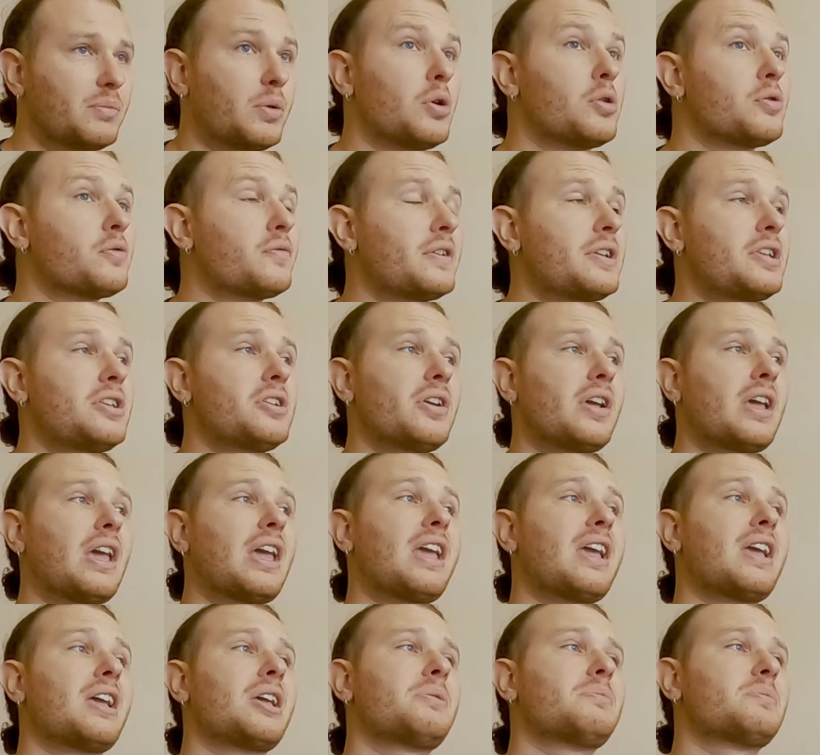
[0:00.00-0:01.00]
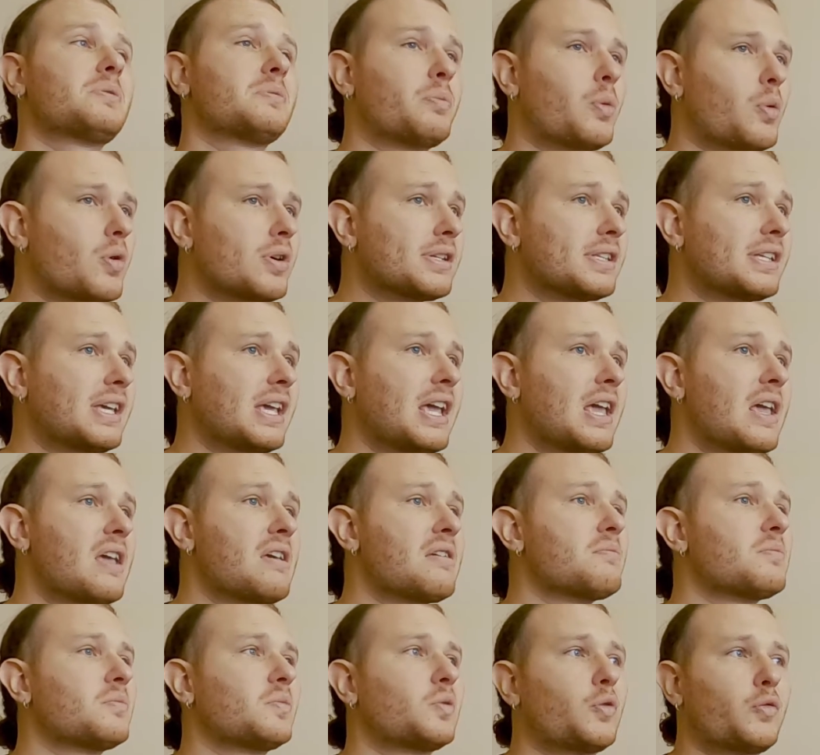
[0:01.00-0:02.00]
both video games, board
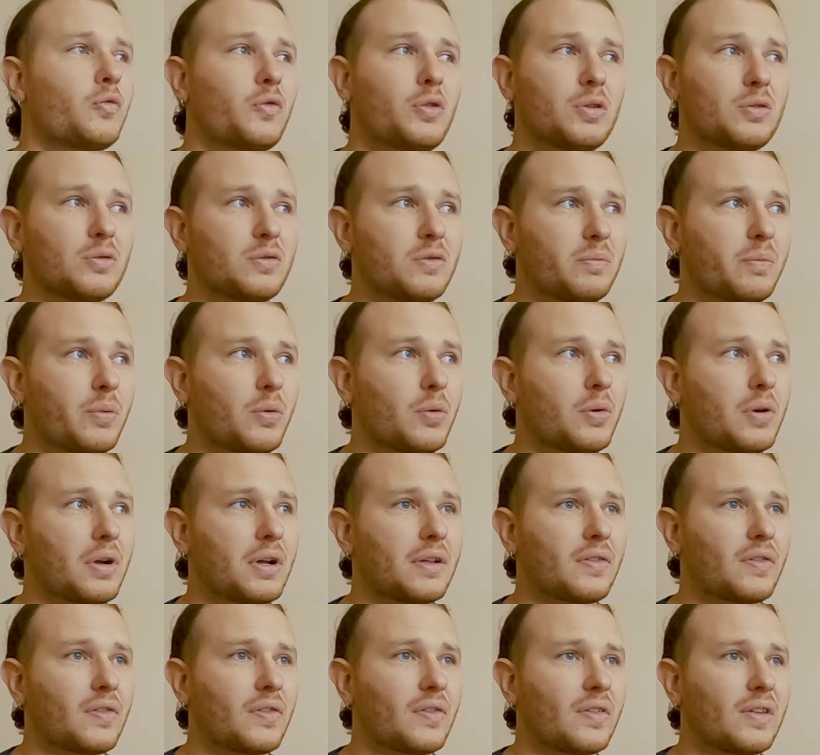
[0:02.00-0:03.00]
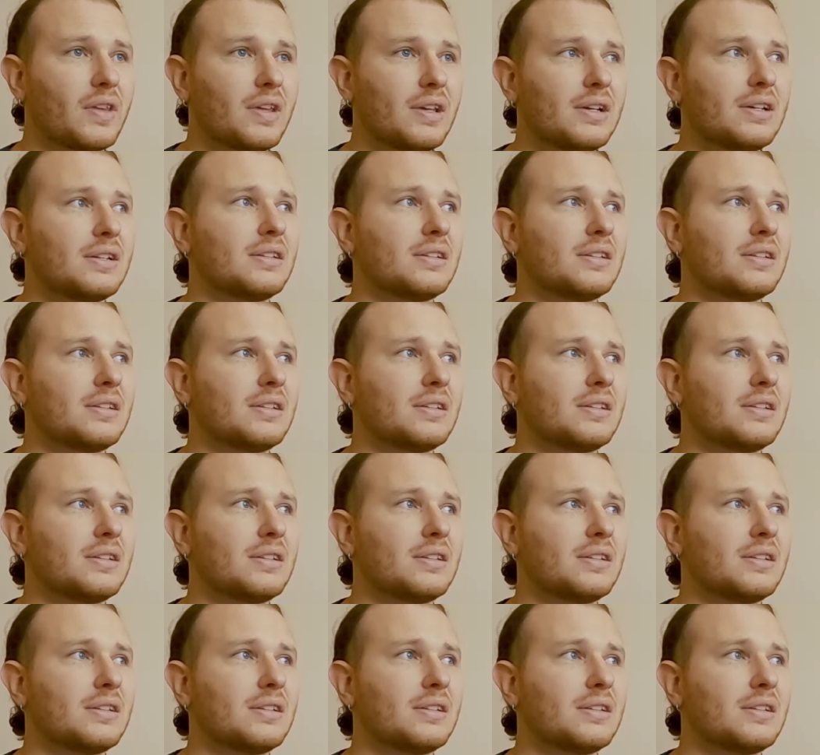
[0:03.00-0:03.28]
games, field sports,